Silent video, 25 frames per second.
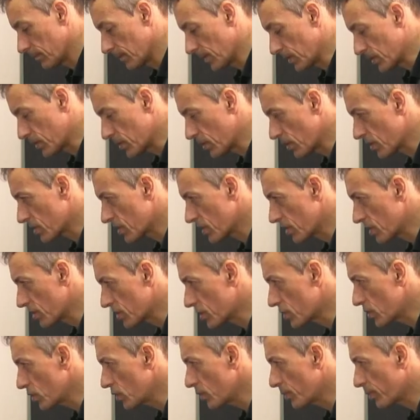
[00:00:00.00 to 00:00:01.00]
And Durston
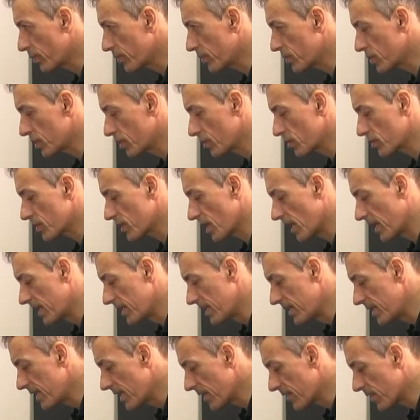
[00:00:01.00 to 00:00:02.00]
do produce
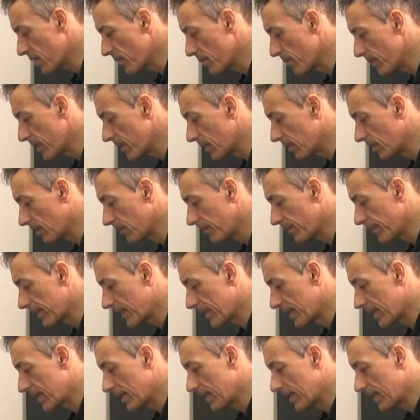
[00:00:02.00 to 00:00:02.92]
another mill